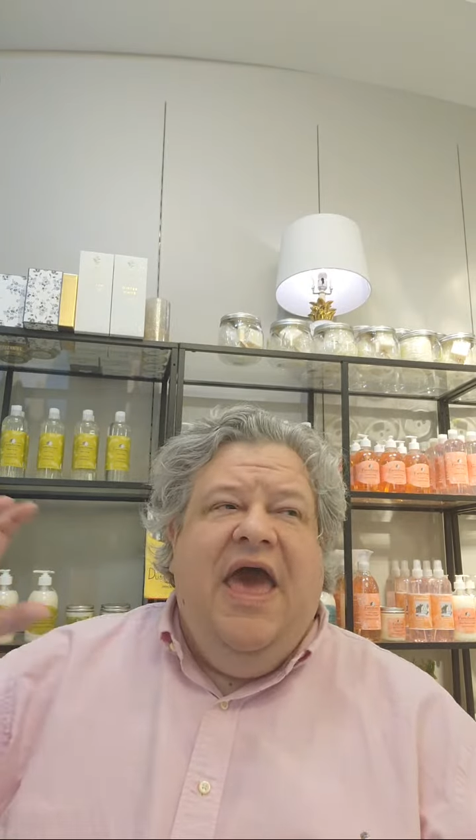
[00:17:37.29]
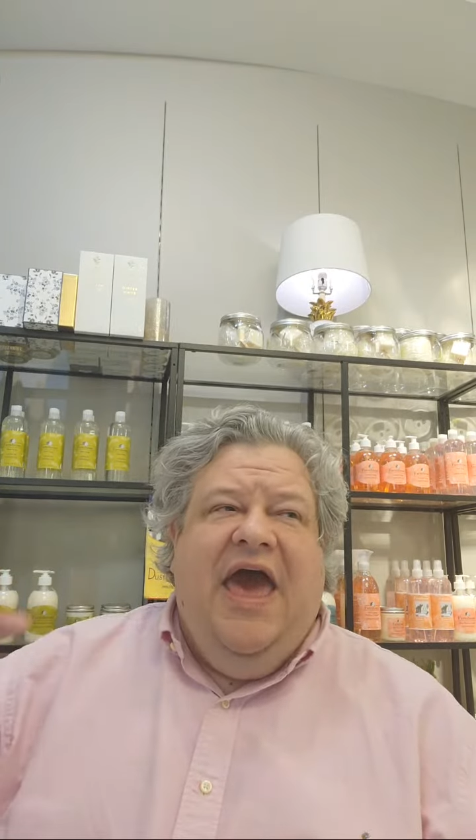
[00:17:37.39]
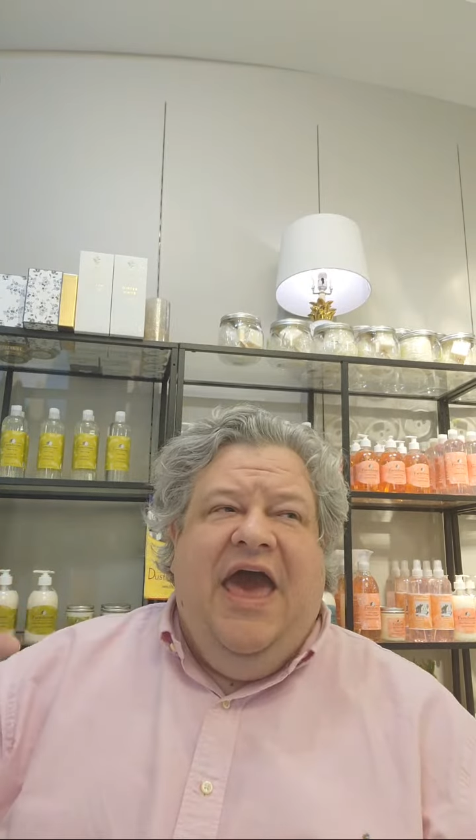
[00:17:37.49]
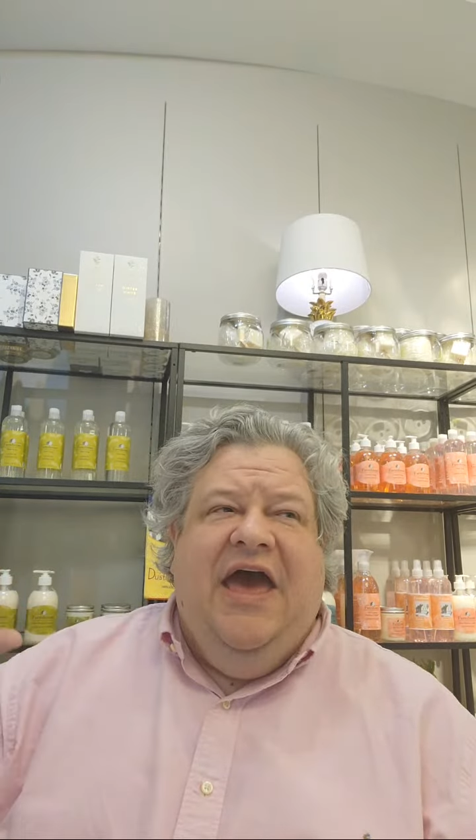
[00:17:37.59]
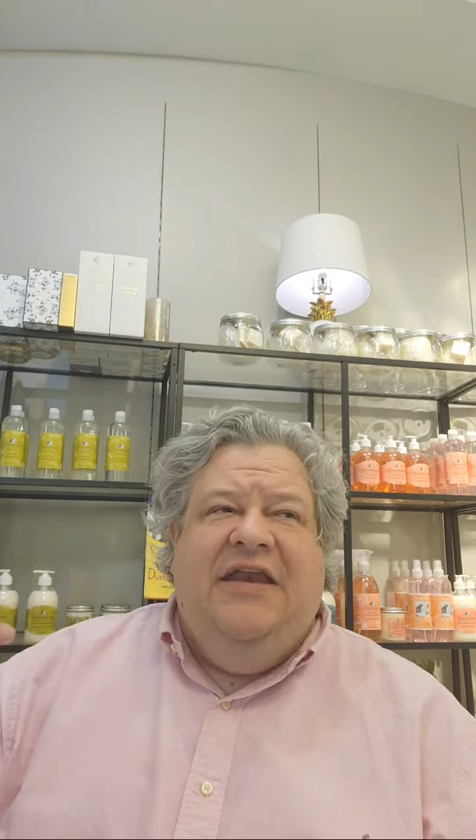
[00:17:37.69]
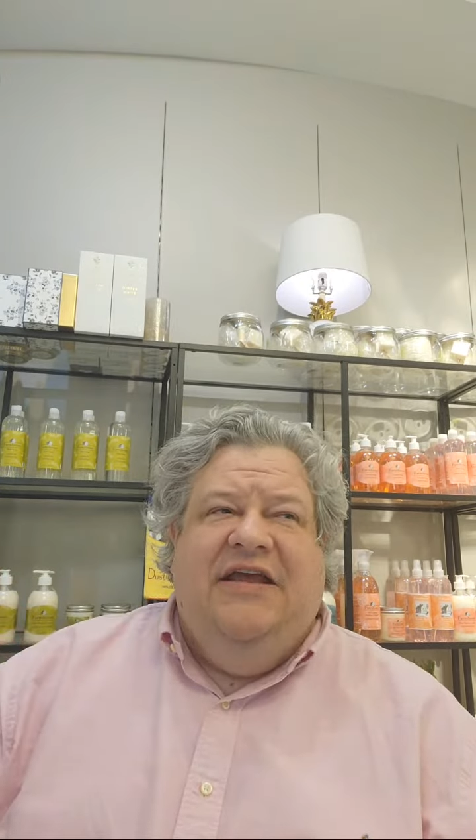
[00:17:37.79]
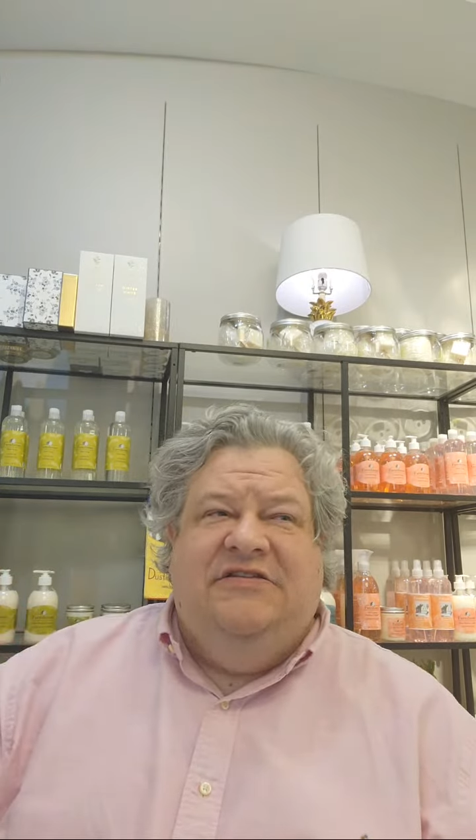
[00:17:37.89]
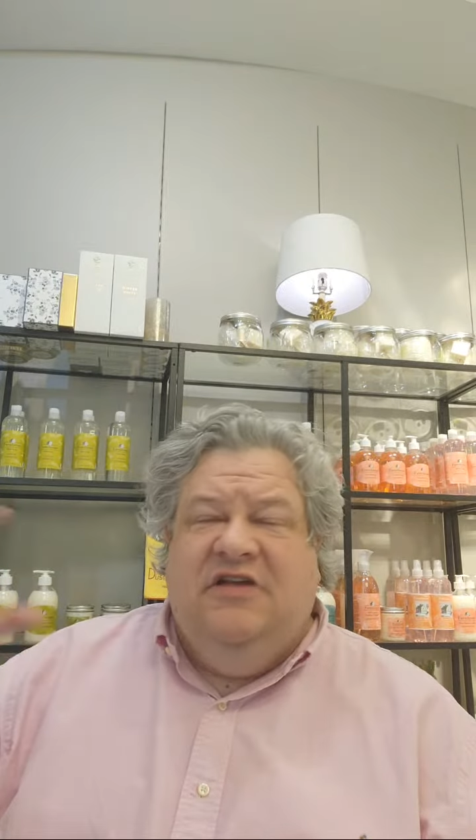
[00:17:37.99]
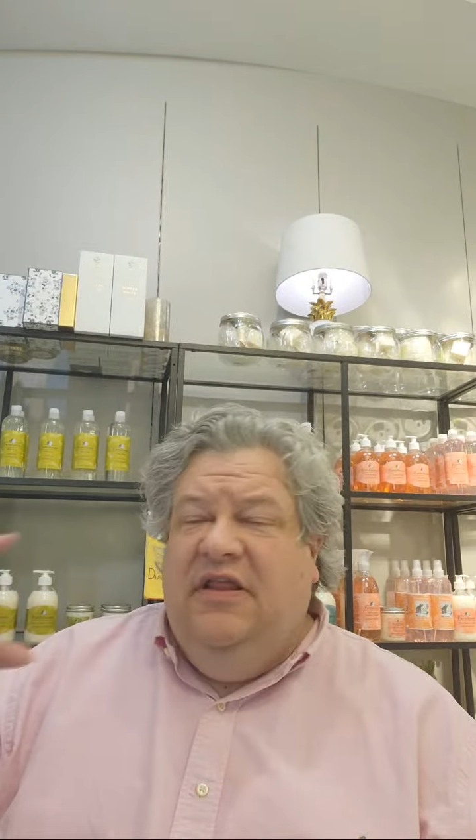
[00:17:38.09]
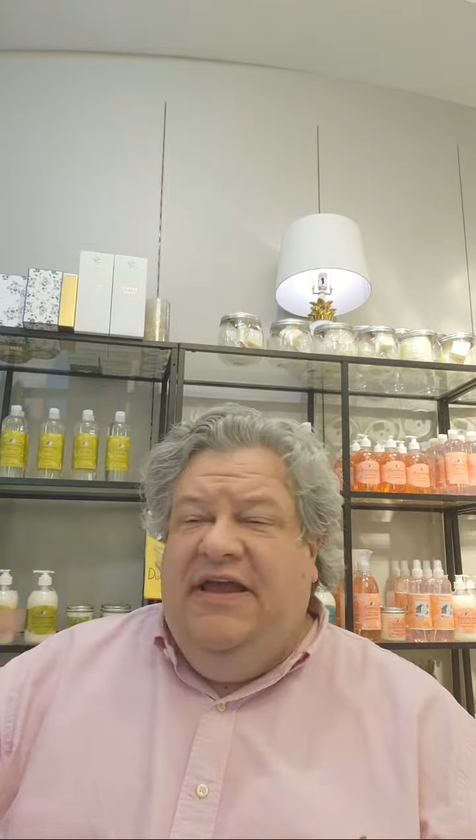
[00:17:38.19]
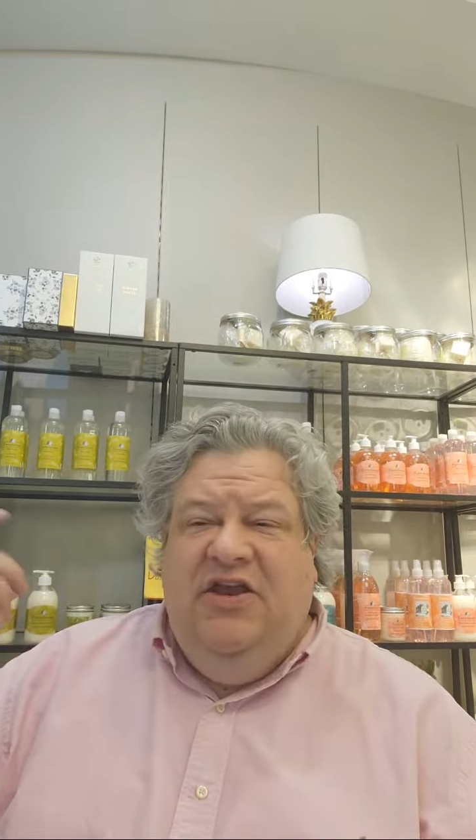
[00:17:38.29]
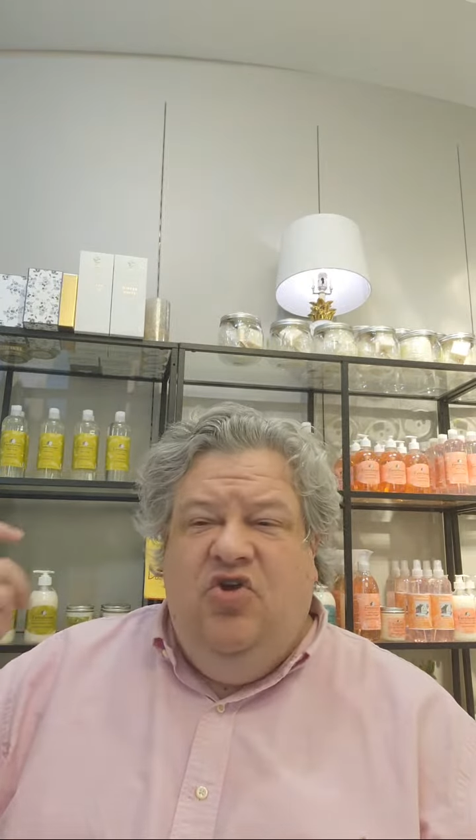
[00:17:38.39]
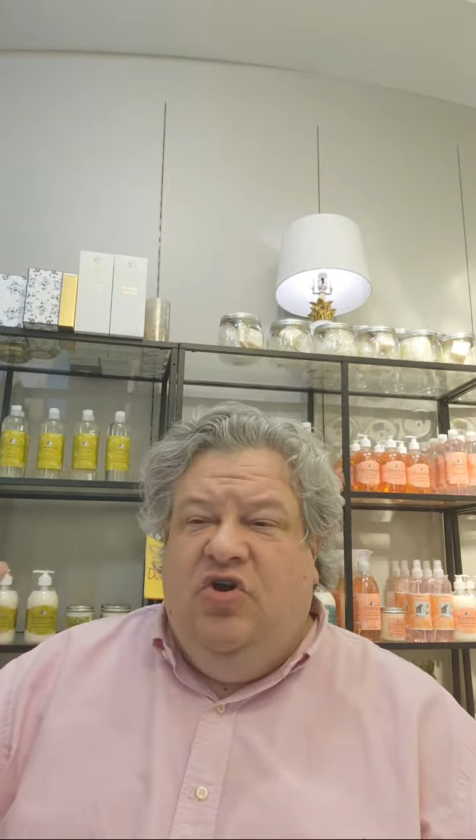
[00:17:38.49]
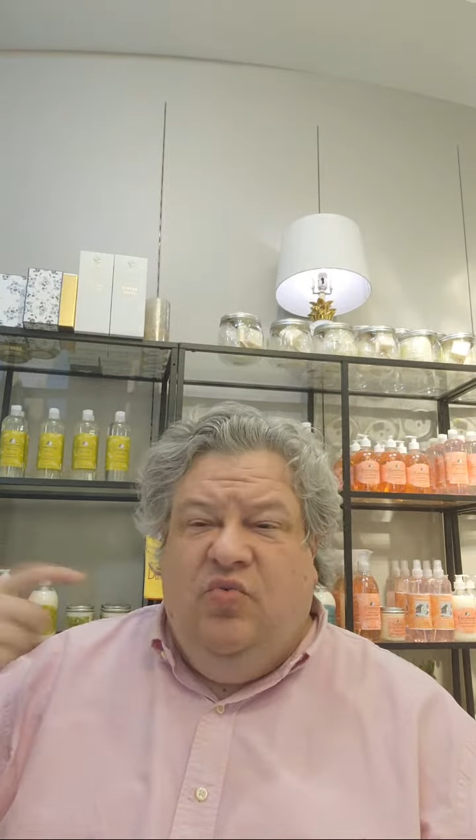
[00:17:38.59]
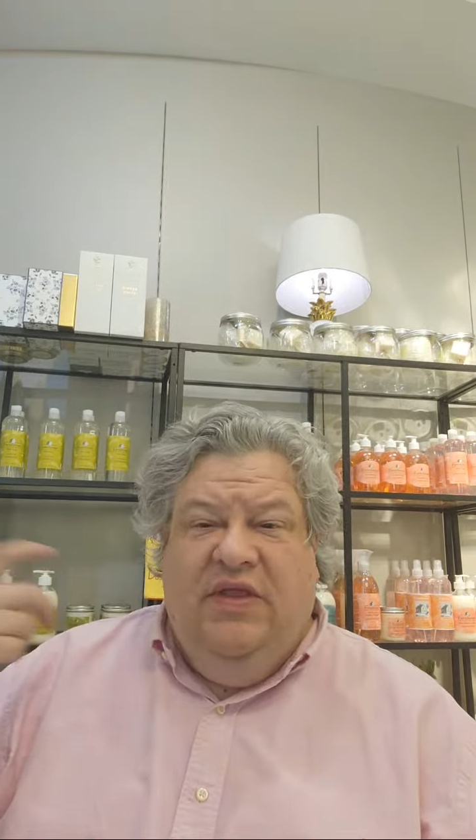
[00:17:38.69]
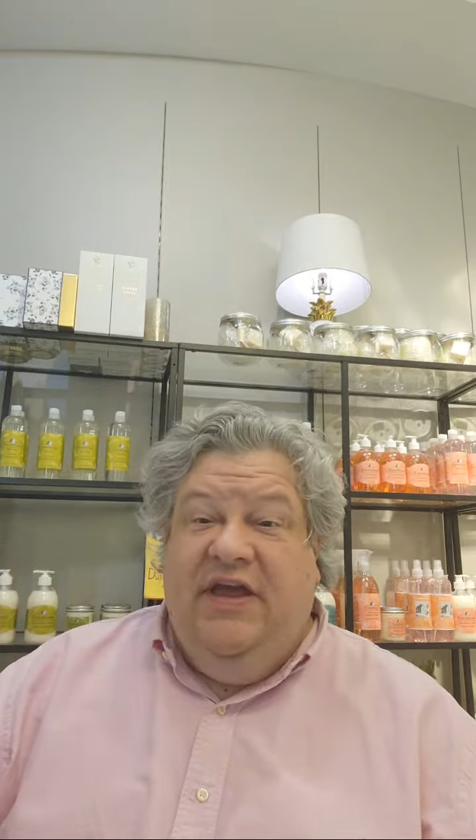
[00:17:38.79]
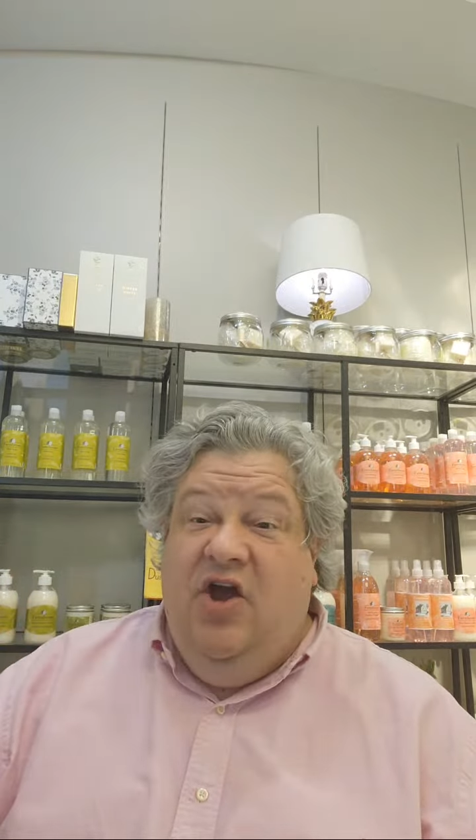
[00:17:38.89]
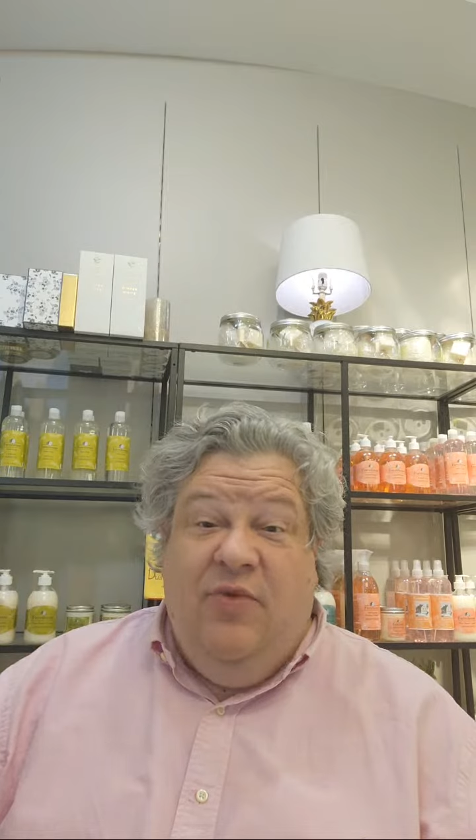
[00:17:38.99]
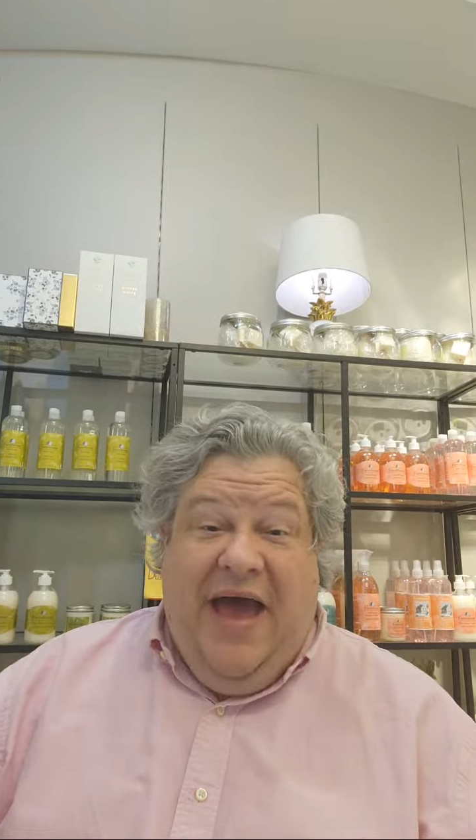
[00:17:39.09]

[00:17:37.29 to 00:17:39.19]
and it's clean, you can really go to a